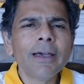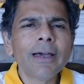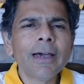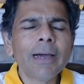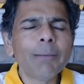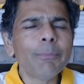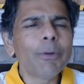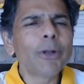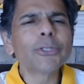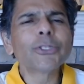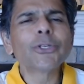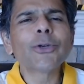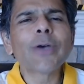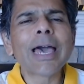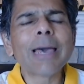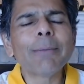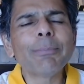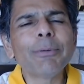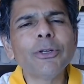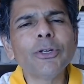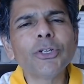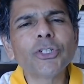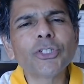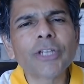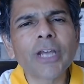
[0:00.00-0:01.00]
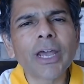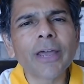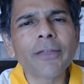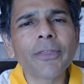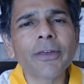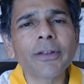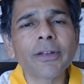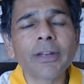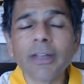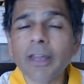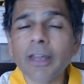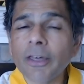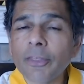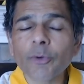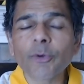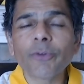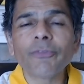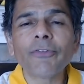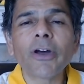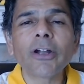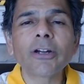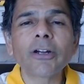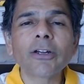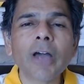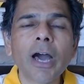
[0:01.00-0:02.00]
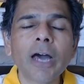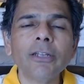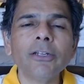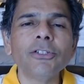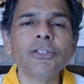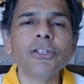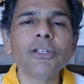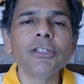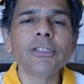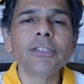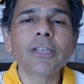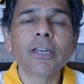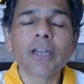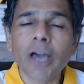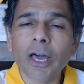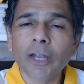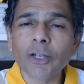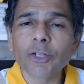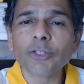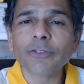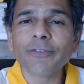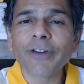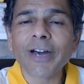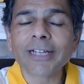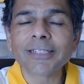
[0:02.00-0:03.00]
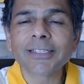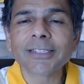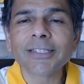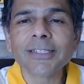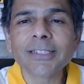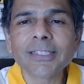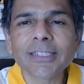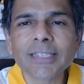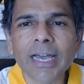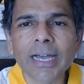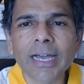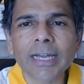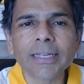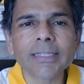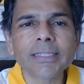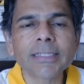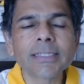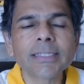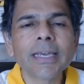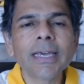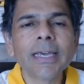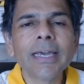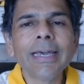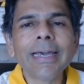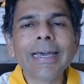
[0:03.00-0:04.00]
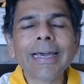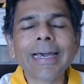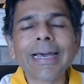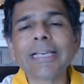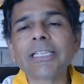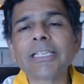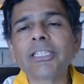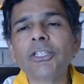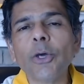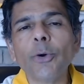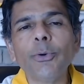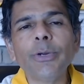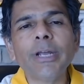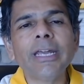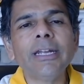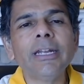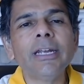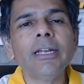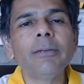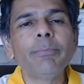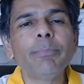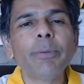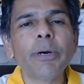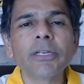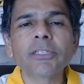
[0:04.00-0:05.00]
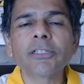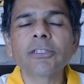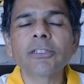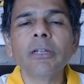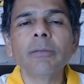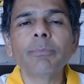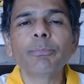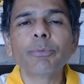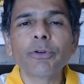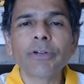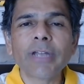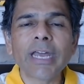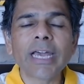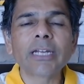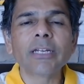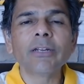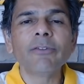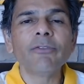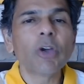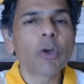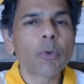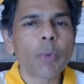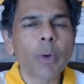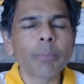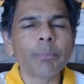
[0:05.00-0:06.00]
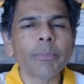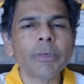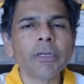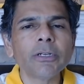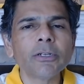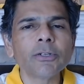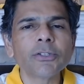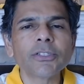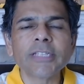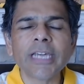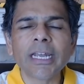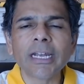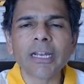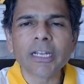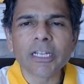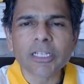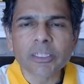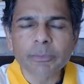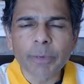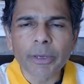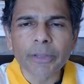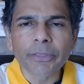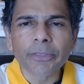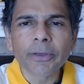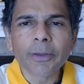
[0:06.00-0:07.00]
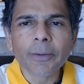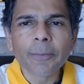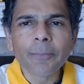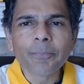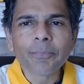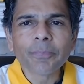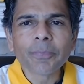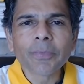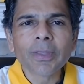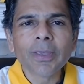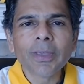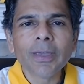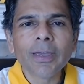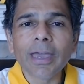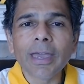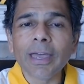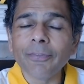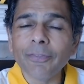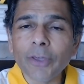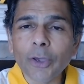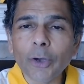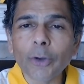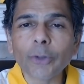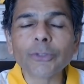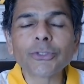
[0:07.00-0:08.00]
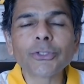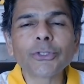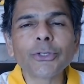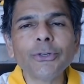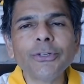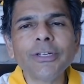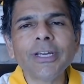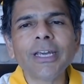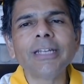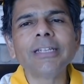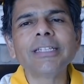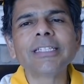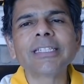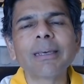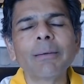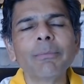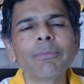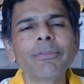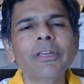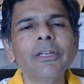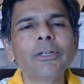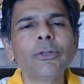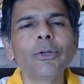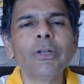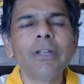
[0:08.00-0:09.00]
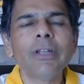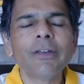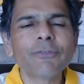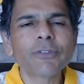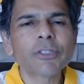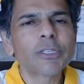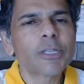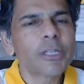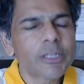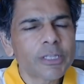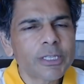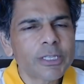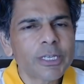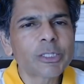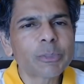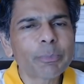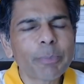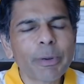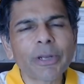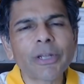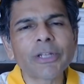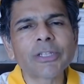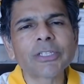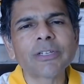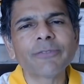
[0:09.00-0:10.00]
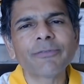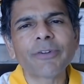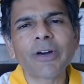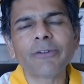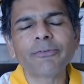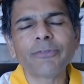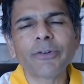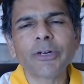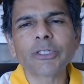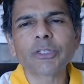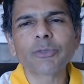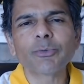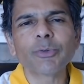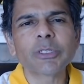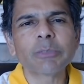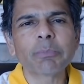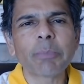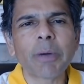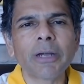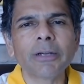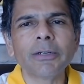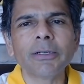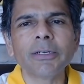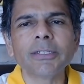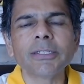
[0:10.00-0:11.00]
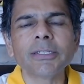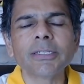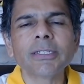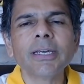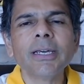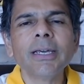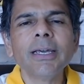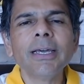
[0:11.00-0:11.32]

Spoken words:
I'm also happy to share that another of our colleges, the College of Arts and Science, has donated personal protective equipment to St. Elizabeth. And they also did something to lift the spirits of our first responders